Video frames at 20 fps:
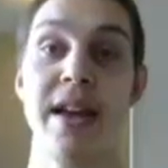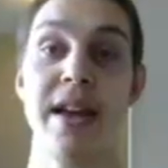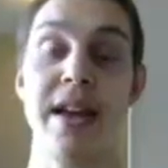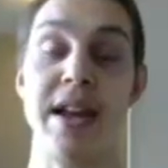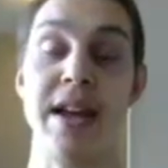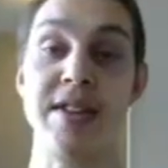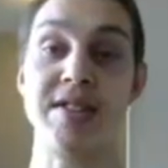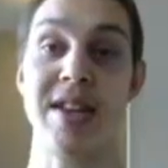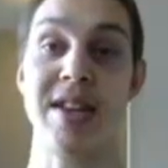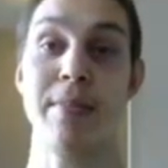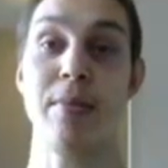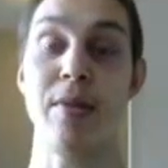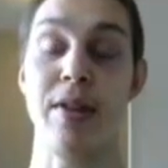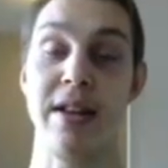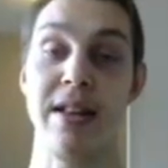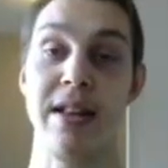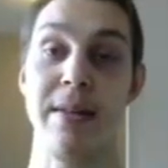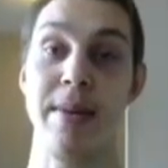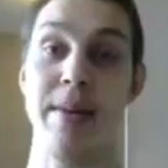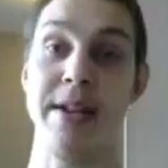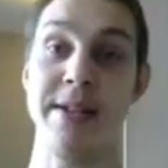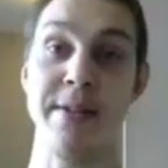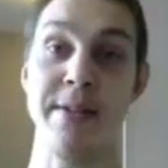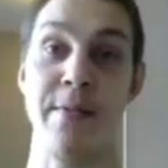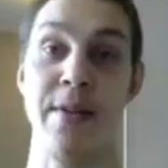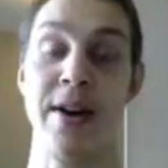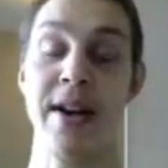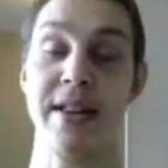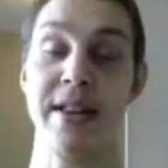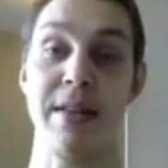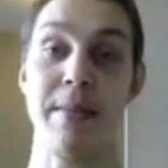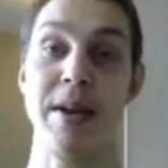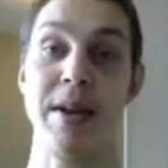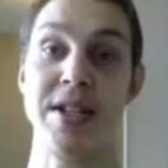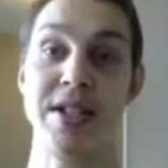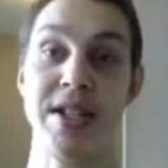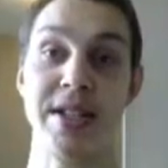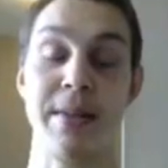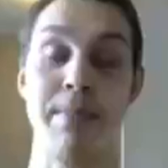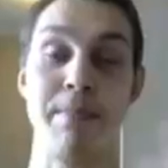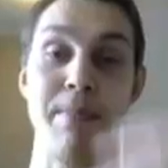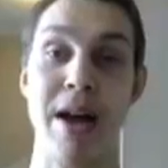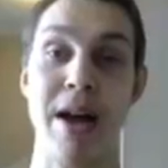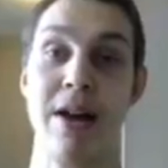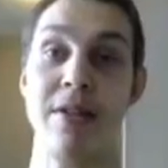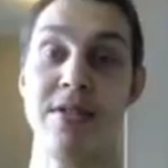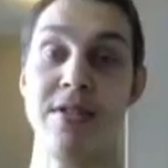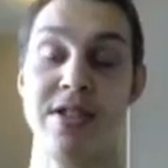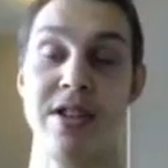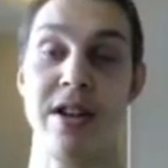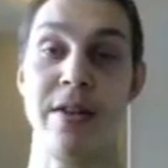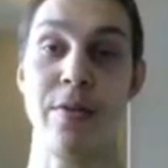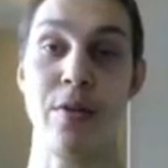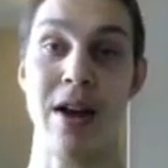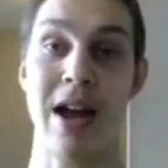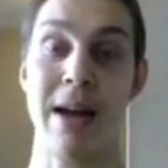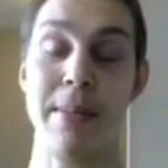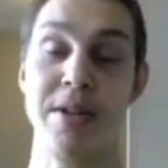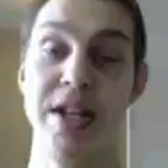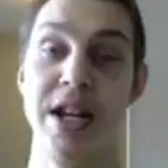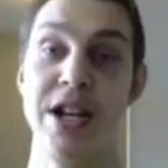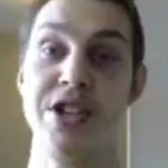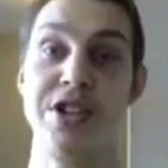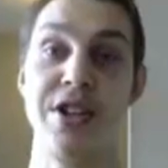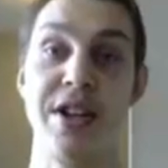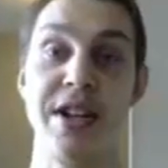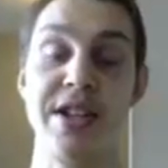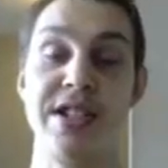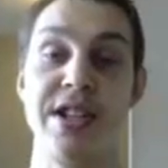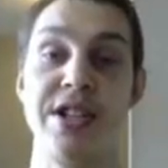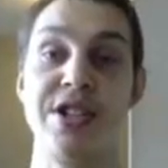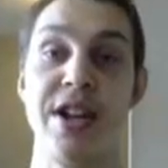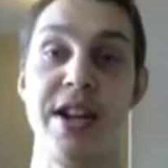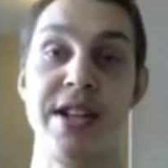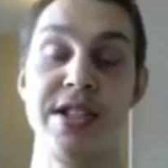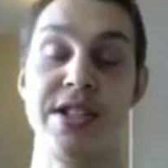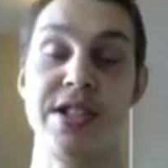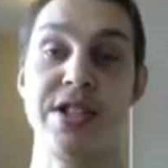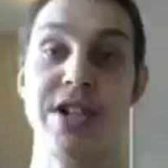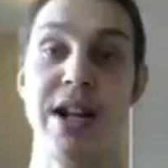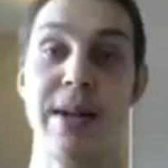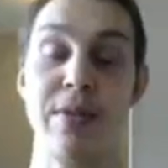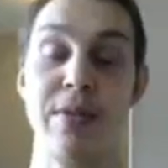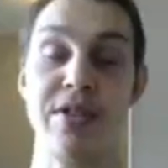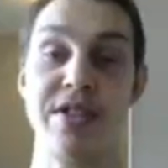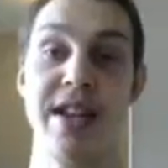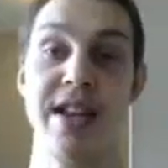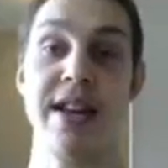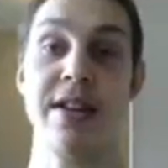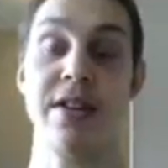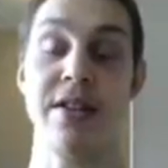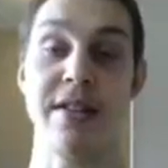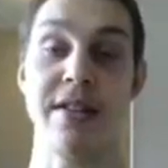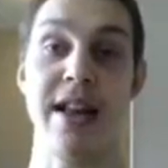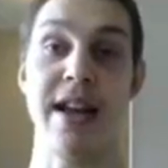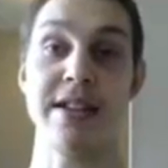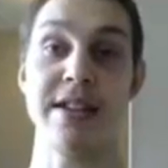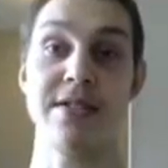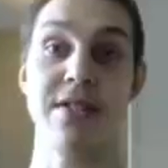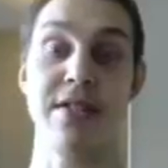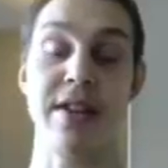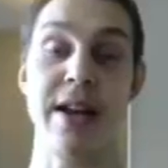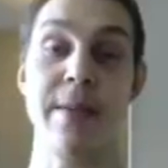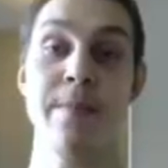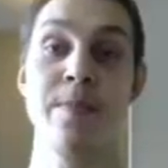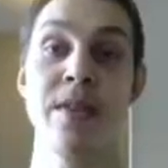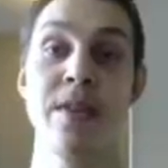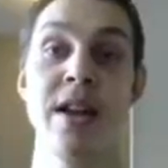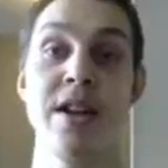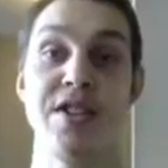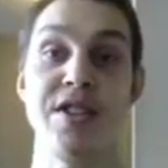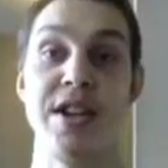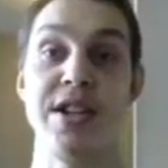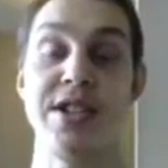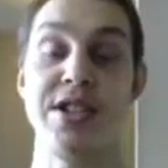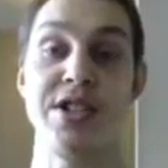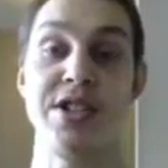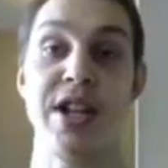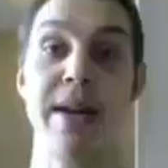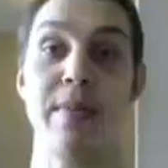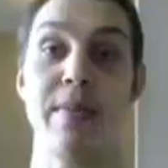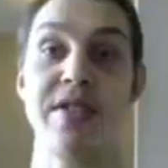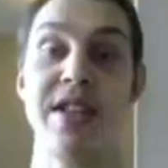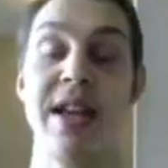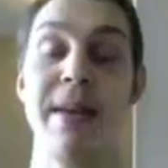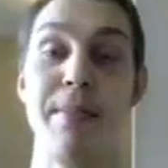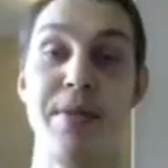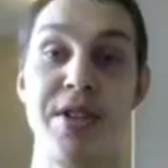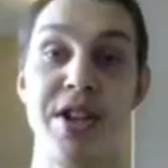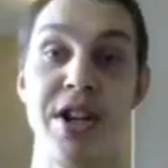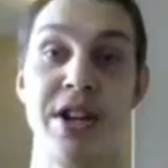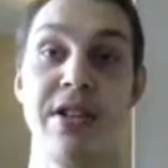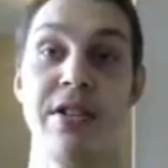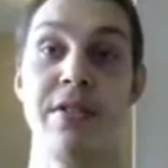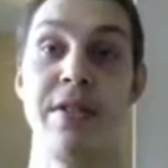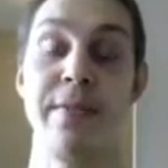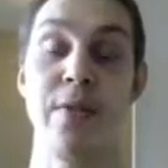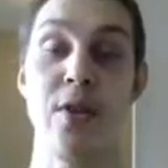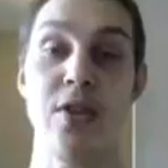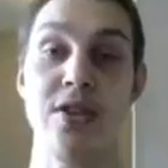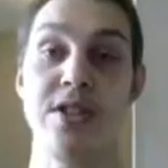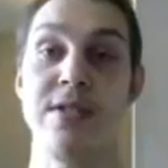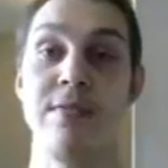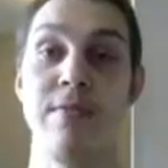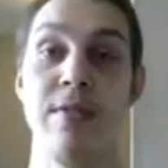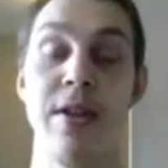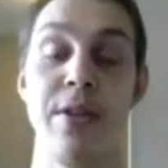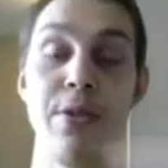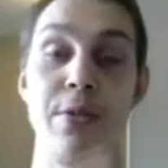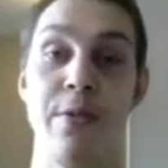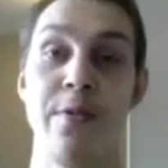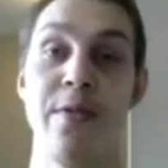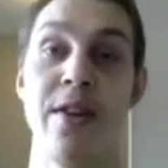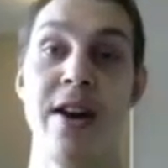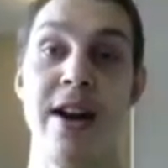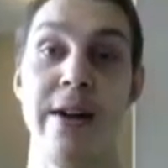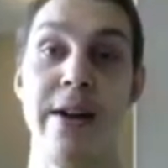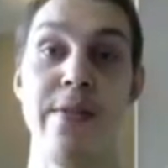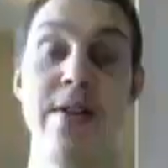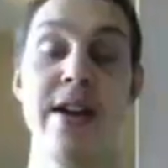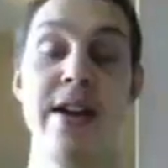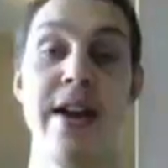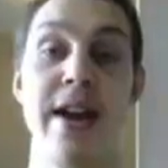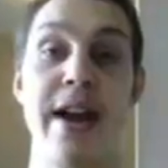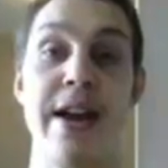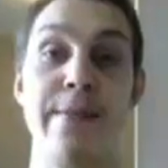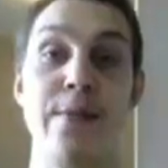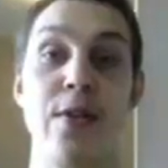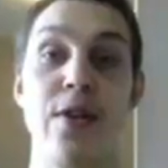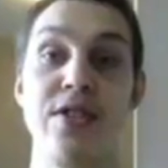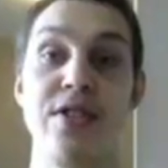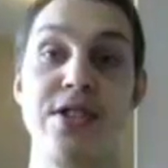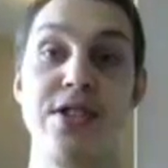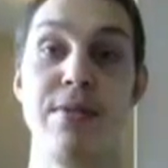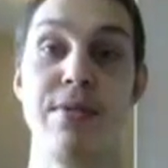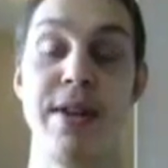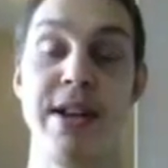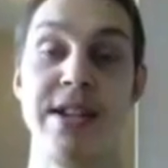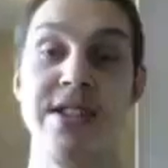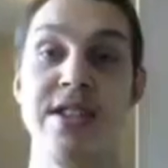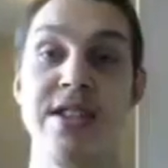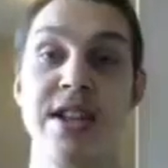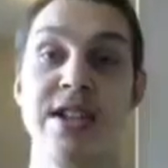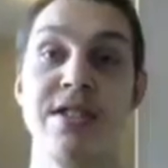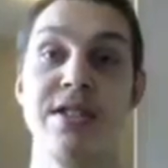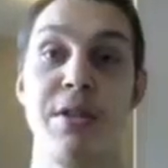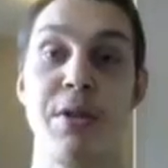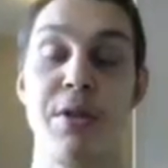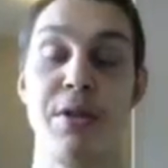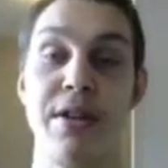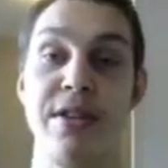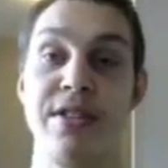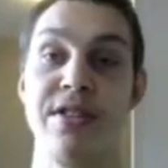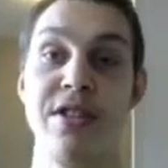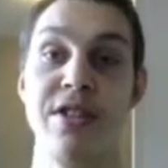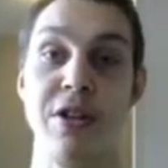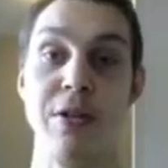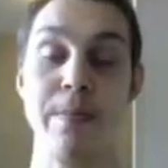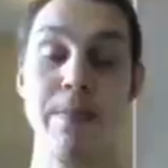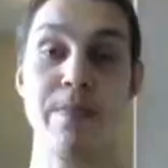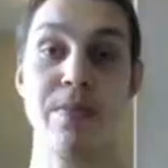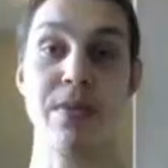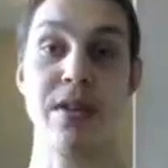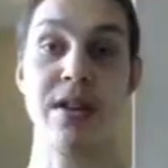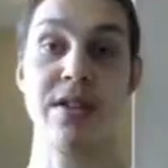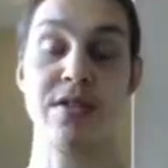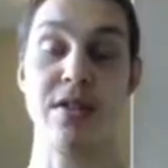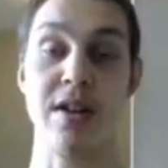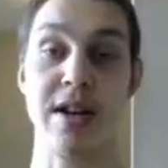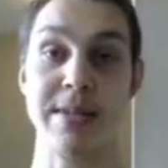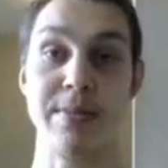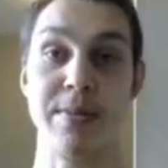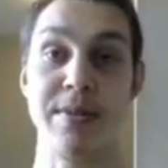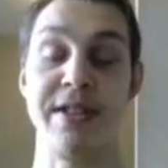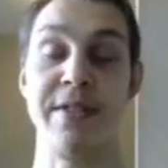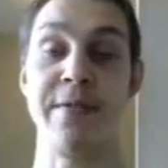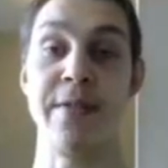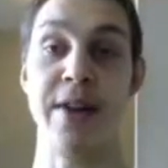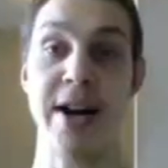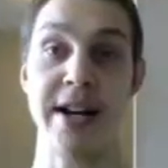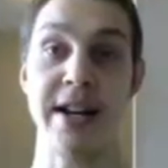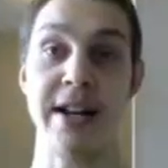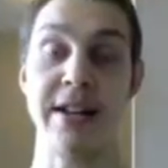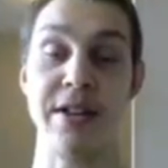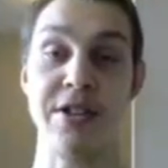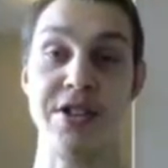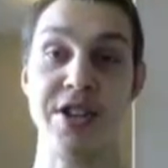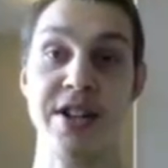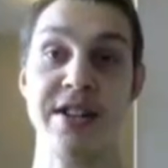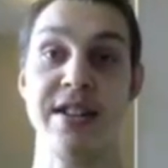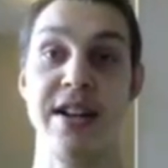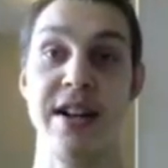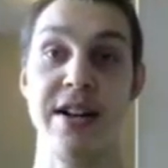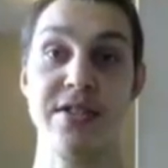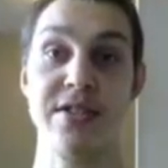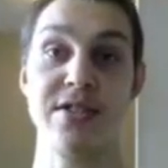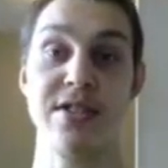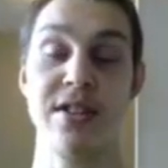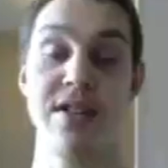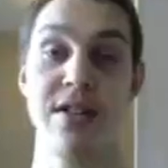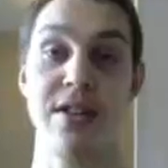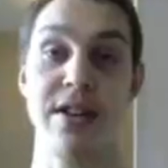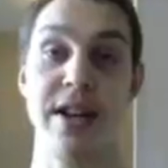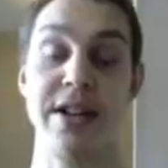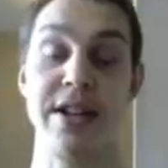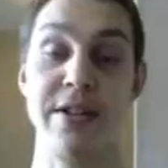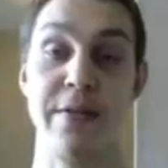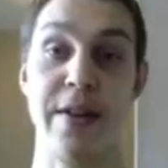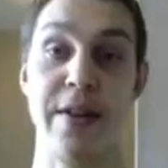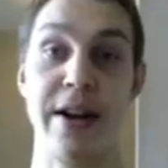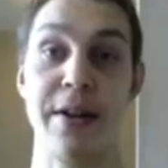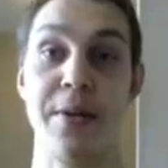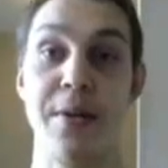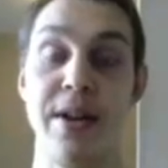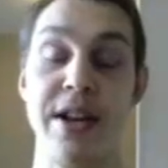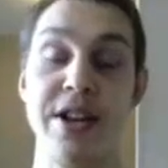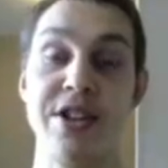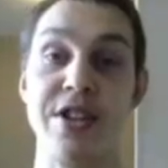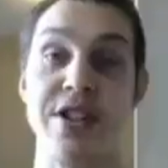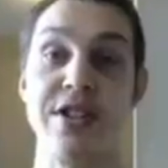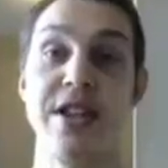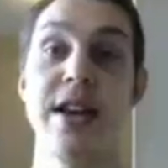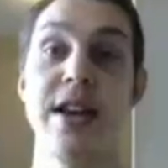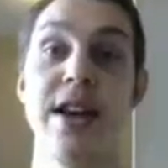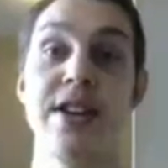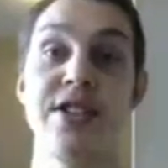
He separated them. He divided them. He set the bounds of their habitation. You can see Genesis chapter 10 on that. Okay, Genesis chapter 10, particularly verses 1 through 5 and verses 26 to 32, talks about dividing the Gentiles, okay, dividing the nations.